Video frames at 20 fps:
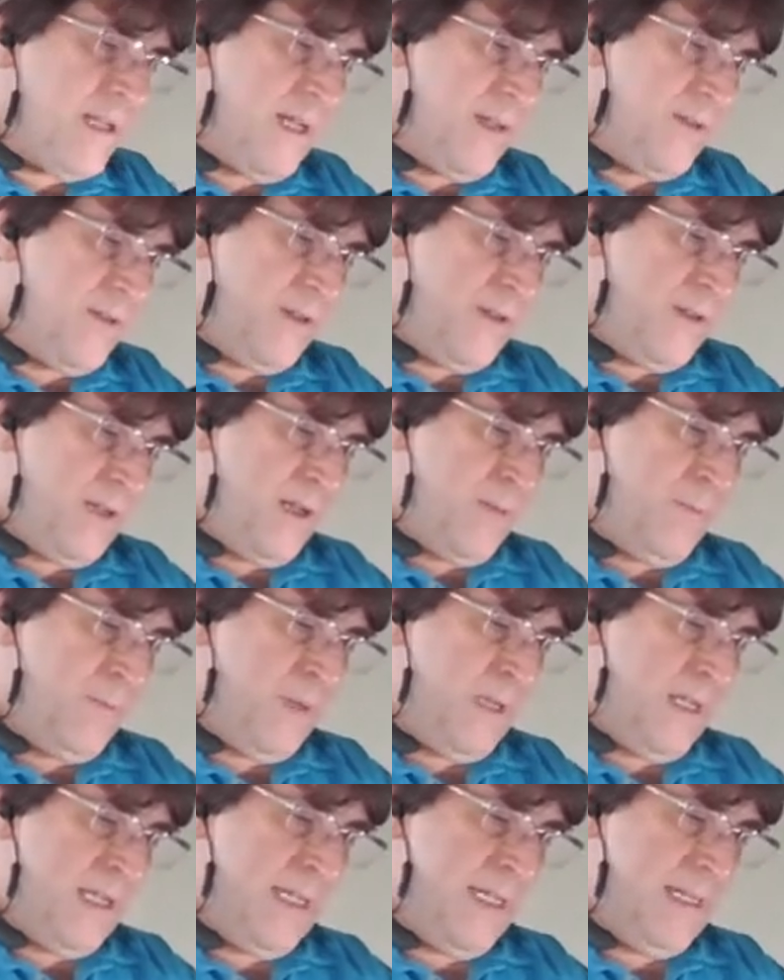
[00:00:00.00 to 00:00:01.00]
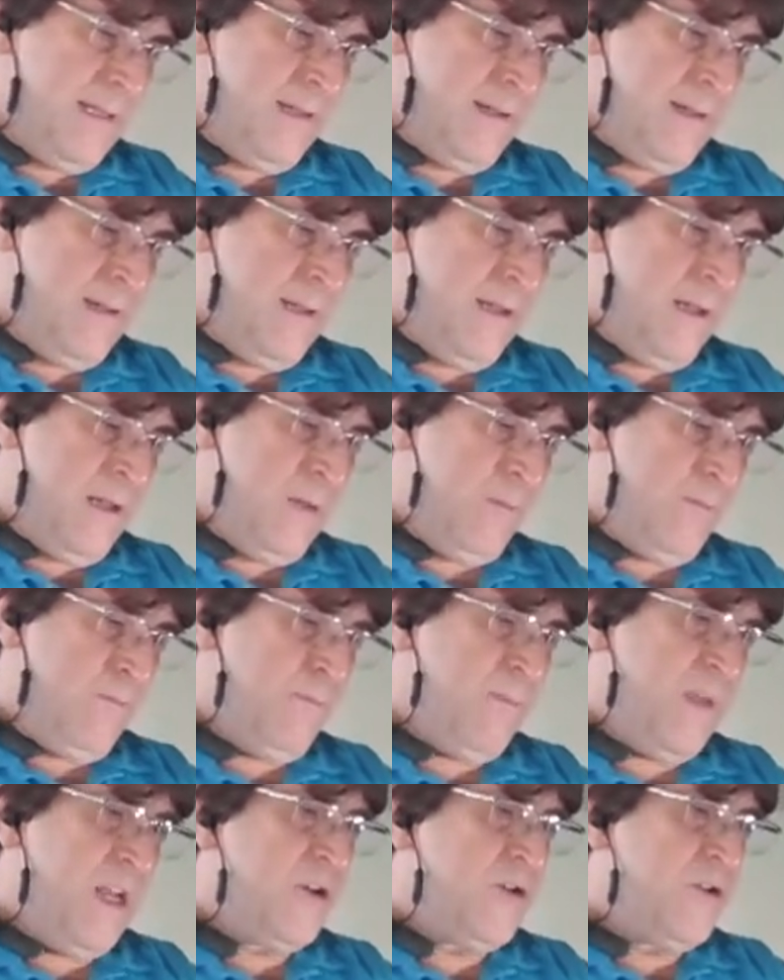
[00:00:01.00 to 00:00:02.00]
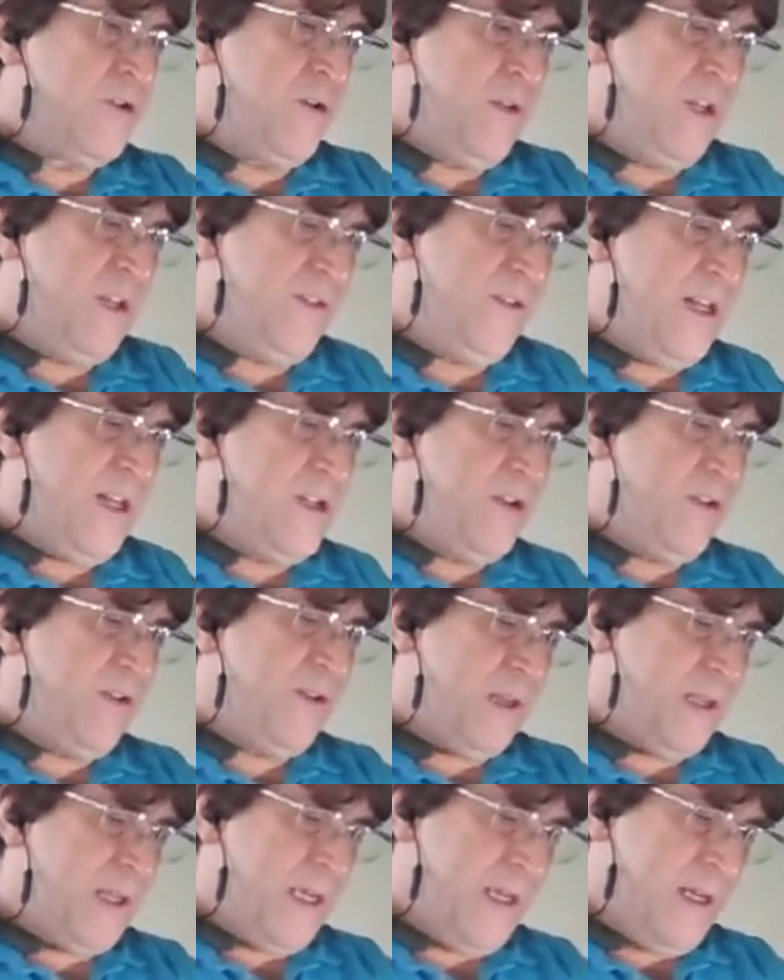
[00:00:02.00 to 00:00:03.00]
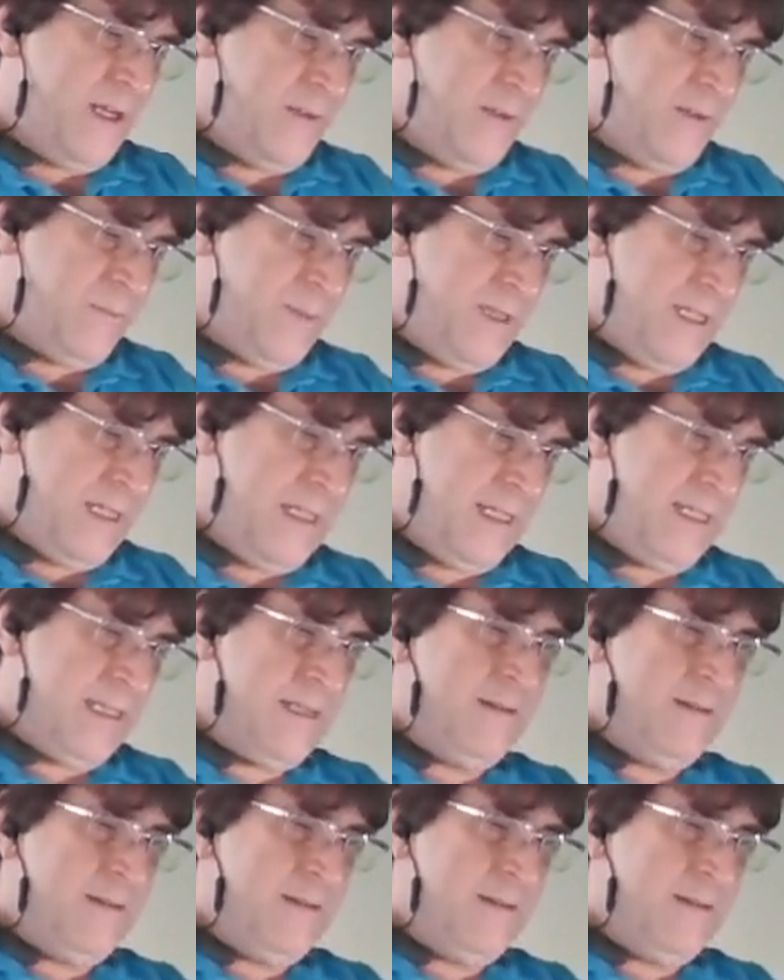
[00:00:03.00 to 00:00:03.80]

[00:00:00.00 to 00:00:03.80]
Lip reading: point at the top, make sure these edges line up,